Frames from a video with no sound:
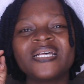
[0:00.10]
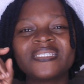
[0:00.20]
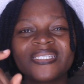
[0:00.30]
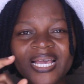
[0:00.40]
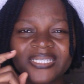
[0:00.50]

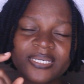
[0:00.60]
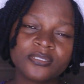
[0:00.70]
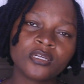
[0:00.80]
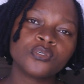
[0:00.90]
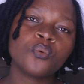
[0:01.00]
Sex
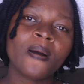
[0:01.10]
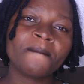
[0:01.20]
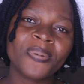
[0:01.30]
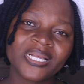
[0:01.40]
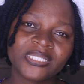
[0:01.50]
is also
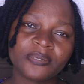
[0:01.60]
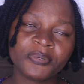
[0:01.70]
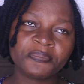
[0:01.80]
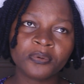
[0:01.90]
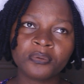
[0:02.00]
one part that
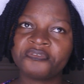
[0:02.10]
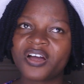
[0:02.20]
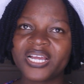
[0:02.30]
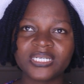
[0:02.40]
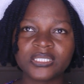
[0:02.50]
people
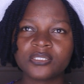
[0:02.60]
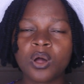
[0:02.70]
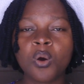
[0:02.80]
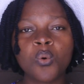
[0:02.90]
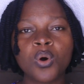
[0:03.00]
find it
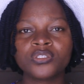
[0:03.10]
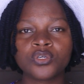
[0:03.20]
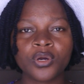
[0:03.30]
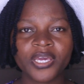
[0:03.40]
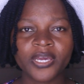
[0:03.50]
awkward
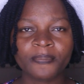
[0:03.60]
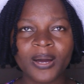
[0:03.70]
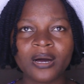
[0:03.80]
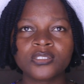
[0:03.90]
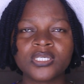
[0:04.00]
talking
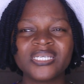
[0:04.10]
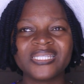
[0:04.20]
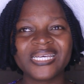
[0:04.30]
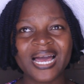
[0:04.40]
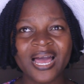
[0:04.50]
about in
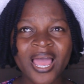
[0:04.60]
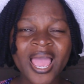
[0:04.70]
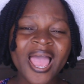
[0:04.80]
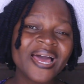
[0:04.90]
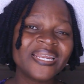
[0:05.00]
their
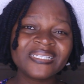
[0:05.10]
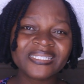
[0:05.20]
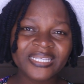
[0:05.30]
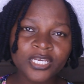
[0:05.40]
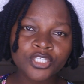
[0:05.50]
early
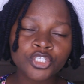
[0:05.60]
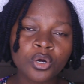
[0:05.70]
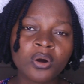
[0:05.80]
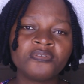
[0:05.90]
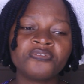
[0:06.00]
stage
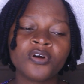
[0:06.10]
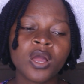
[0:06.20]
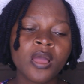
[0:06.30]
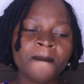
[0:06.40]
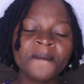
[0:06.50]
of
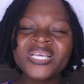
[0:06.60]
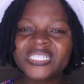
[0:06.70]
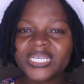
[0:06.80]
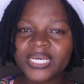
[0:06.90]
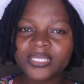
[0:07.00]

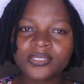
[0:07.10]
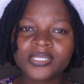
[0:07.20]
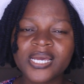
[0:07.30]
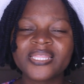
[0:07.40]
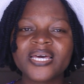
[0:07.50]
meeting
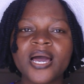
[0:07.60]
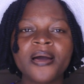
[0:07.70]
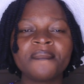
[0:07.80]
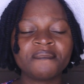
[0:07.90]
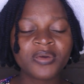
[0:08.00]
together,
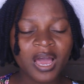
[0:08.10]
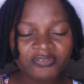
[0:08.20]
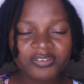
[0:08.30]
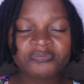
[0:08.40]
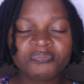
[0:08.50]

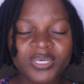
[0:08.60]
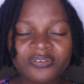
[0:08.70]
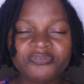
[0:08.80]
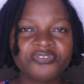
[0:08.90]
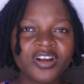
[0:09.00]
having
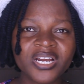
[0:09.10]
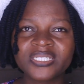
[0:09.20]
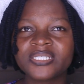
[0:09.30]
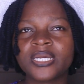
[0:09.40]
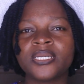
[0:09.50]
being
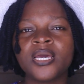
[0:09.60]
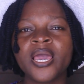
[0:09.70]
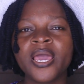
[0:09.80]
friends, and